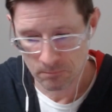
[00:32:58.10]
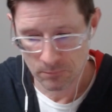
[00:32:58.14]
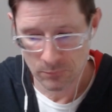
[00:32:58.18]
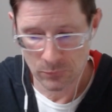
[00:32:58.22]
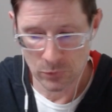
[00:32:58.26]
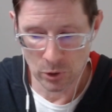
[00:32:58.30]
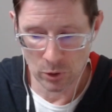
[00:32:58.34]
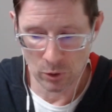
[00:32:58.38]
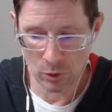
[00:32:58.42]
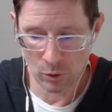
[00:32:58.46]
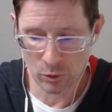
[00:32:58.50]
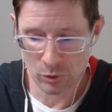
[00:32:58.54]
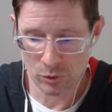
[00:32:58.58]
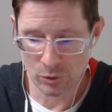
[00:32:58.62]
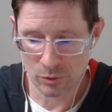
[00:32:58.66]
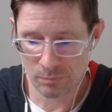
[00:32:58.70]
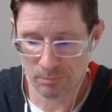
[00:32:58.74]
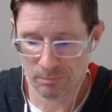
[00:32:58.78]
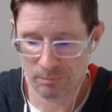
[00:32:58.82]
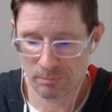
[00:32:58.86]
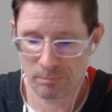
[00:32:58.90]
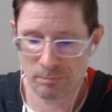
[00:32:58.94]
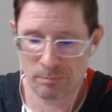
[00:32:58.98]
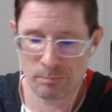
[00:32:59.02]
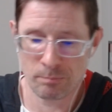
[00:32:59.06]
So those
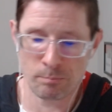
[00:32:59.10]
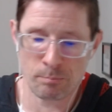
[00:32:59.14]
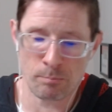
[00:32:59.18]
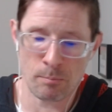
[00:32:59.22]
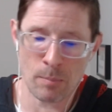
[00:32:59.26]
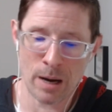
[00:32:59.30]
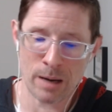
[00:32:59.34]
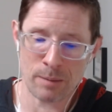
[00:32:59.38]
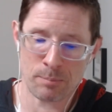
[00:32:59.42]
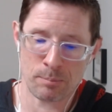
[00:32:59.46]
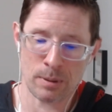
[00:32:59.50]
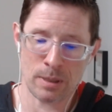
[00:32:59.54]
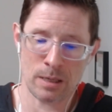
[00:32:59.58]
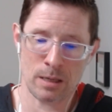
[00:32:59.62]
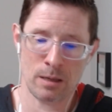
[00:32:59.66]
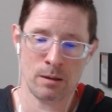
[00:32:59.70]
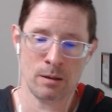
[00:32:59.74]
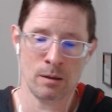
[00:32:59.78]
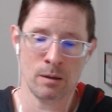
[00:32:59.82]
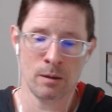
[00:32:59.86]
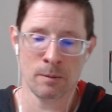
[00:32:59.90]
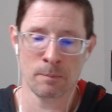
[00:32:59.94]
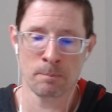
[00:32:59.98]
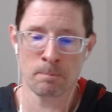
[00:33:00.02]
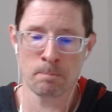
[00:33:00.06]
might be
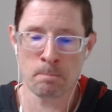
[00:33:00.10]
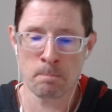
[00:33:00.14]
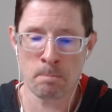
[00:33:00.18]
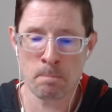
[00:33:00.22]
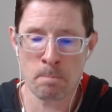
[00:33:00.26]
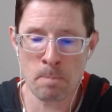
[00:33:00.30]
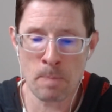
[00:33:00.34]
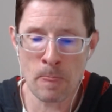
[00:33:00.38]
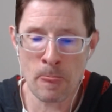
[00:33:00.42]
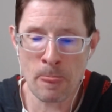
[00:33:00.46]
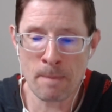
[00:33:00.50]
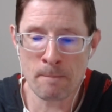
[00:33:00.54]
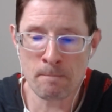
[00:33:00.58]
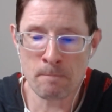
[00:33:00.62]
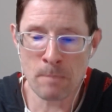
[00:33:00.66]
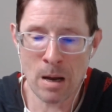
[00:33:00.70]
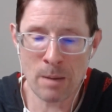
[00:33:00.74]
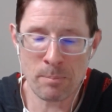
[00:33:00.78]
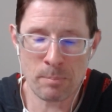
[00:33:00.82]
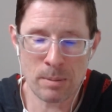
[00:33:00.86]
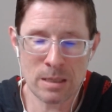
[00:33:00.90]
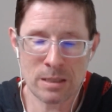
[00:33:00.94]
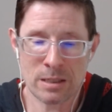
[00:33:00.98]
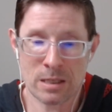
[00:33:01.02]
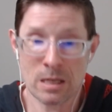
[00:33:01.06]

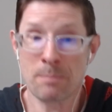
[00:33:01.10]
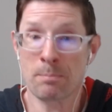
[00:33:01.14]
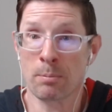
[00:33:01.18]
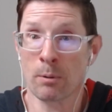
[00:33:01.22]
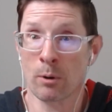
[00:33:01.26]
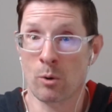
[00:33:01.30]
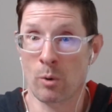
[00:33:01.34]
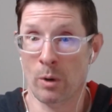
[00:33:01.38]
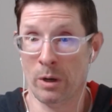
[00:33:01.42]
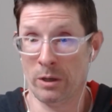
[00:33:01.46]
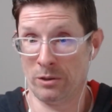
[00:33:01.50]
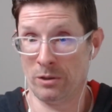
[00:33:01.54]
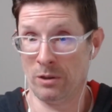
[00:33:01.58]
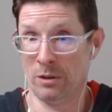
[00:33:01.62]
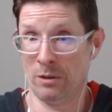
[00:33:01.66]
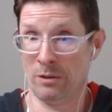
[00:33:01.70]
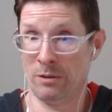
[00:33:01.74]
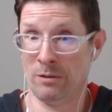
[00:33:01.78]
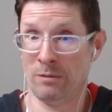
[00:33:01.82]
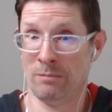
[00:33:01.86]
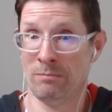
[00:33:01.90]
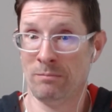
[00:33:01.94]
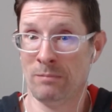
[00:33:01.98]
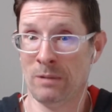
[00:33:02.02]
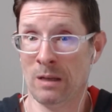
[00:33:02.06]
deeper
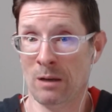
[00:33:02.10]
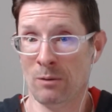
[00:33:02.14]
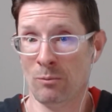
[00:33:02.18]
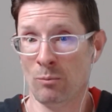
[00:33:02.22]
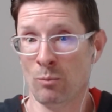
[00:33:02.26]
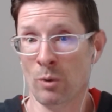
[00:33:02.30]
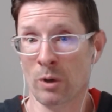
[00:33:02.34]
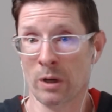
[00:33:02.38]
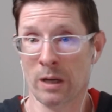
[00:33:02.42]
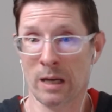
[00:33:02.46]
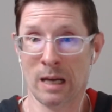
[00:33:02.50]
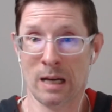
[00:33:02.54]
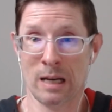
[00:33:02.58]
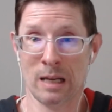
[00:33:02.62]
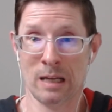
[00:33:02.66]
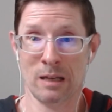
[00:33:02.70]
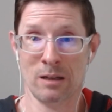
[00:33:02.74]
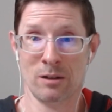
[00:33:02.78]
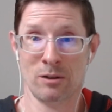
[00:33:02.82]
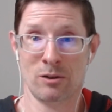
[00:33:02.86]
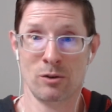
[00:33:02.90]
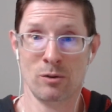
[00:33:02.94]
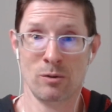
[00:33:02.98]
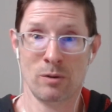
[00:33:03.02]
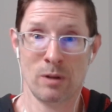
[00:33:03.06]
questions that we're getting
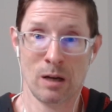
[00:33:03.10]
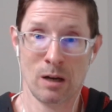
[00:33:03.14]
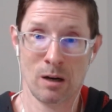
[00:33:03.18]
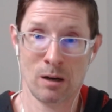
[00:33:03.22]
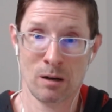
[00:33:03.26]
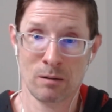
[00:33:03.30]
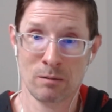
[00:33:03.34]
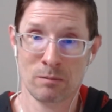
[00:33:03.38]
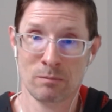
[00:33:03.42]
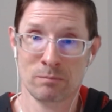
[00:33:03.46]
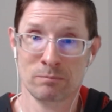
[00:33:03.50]
into there.